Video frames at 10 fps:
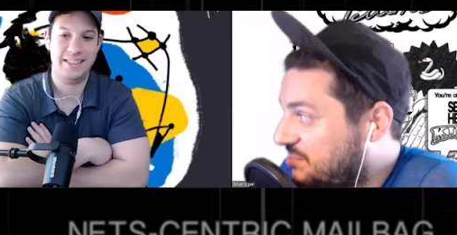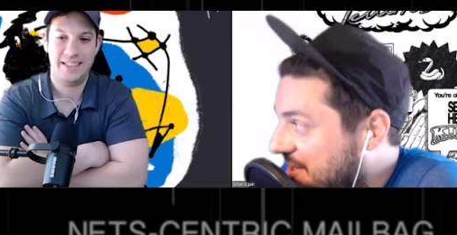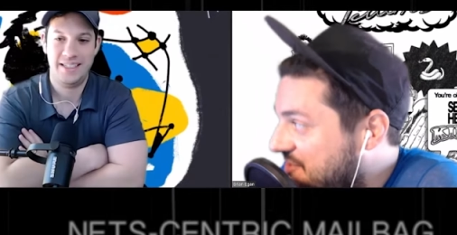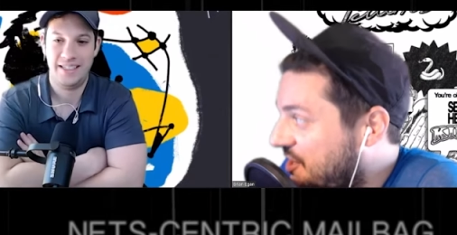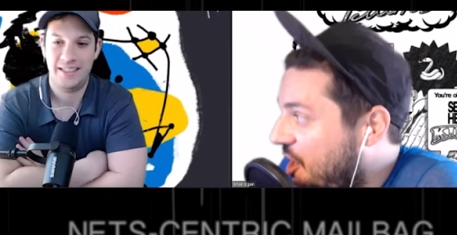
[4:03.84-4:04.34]

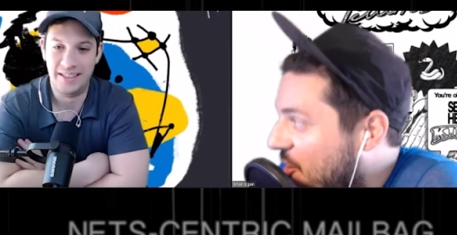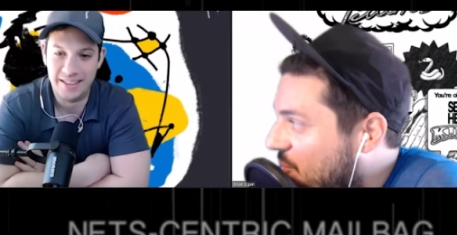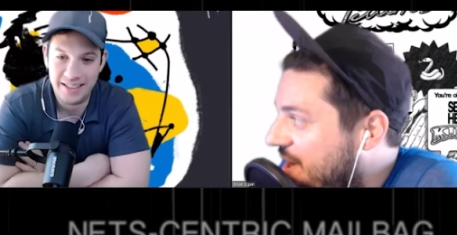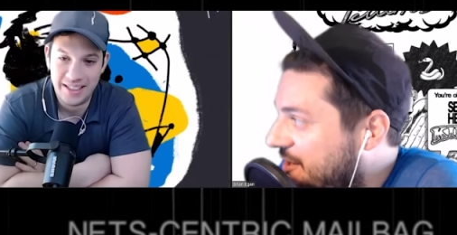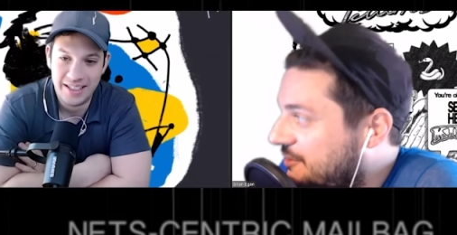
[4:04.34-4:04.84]
Speaker 1: Plus,
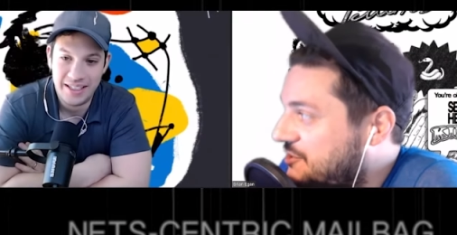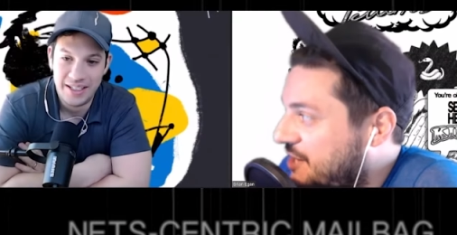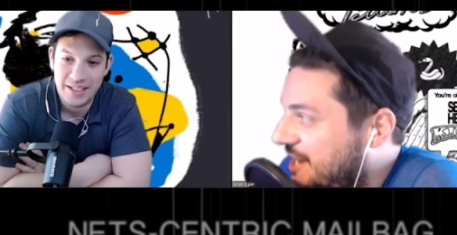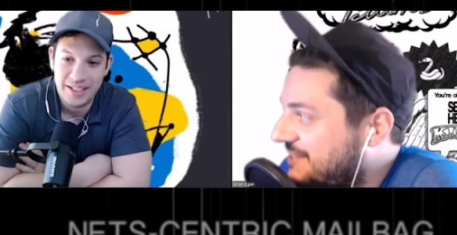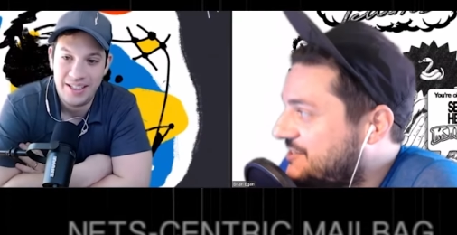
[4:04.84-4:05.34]
when are the
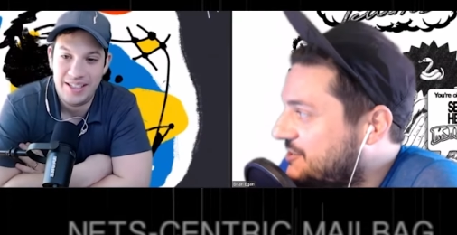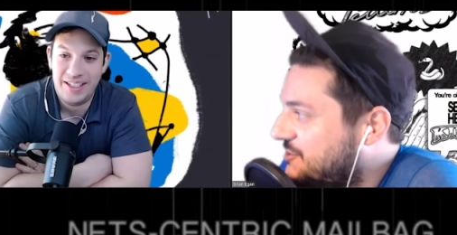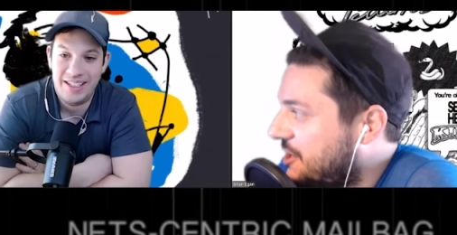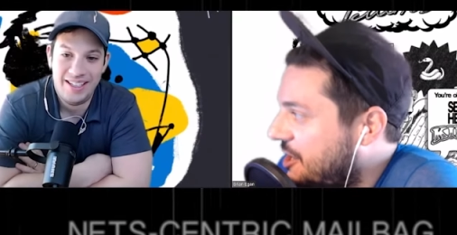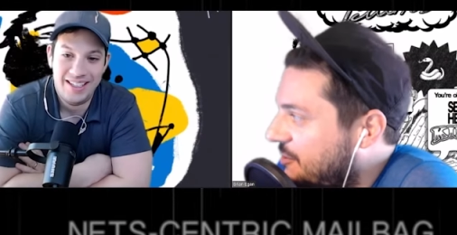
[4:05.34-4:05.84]
chances
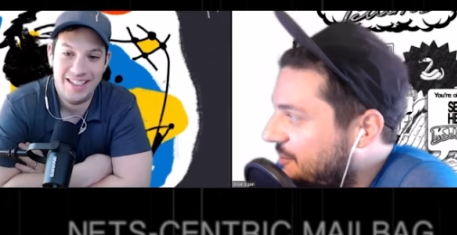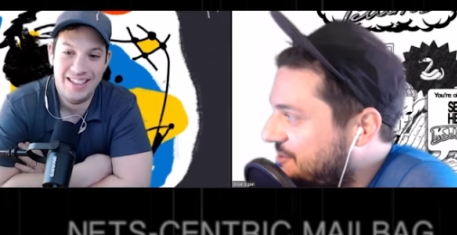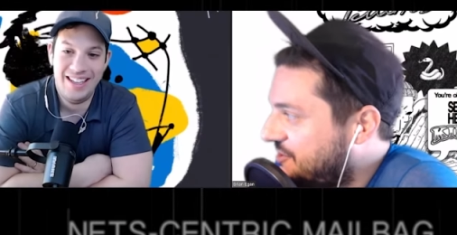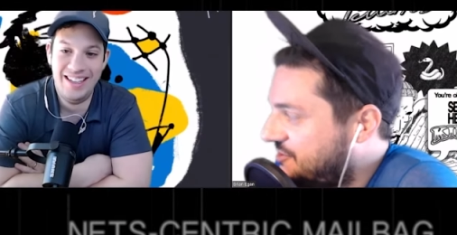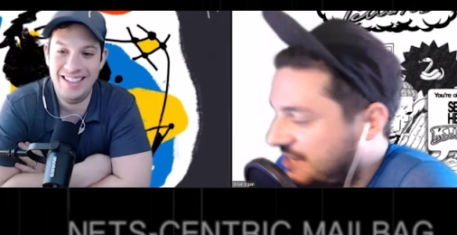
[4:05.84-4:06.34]
when we
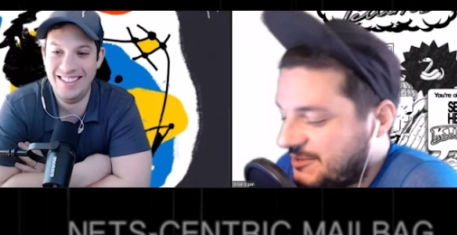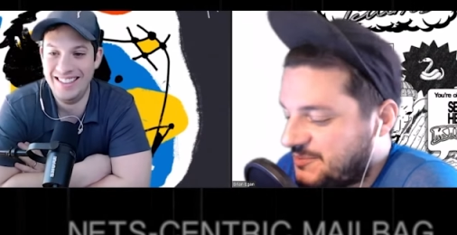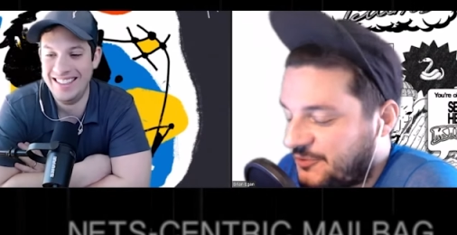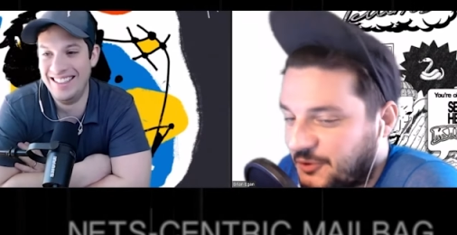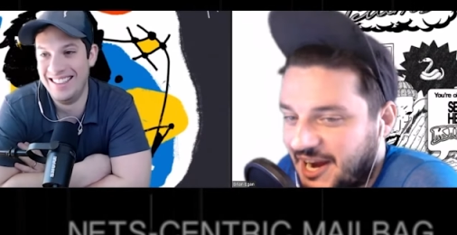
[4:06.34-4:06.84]
see Simmons
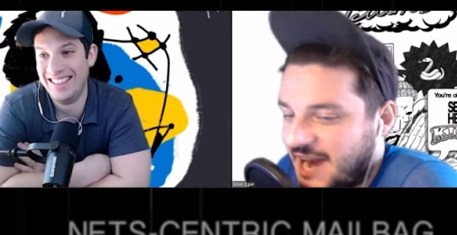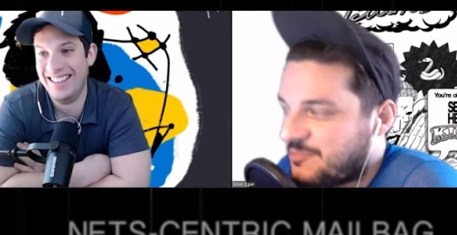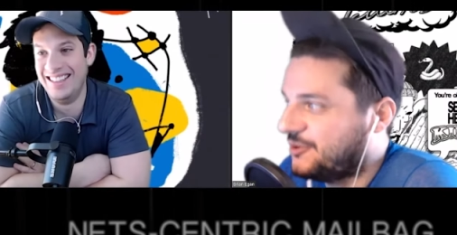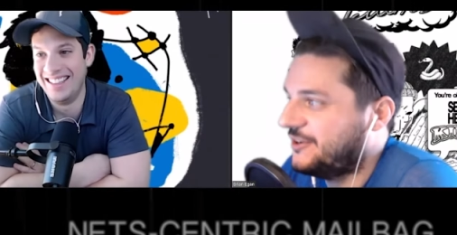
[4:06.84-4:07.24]
before April?